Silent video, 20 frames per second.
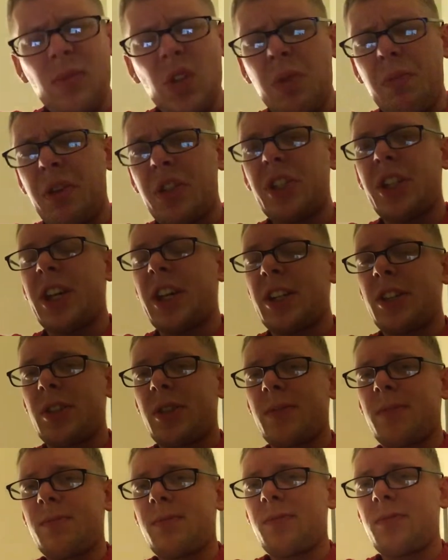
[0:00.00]

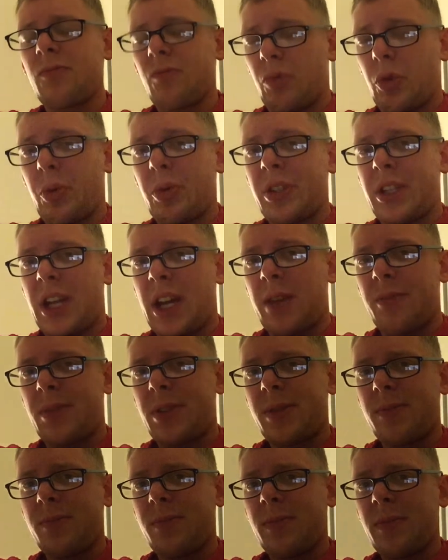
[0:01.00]
Munchkinning ruins
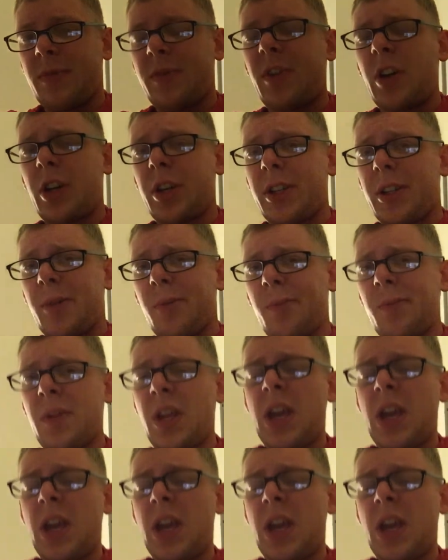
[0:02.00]
games. Fuck you.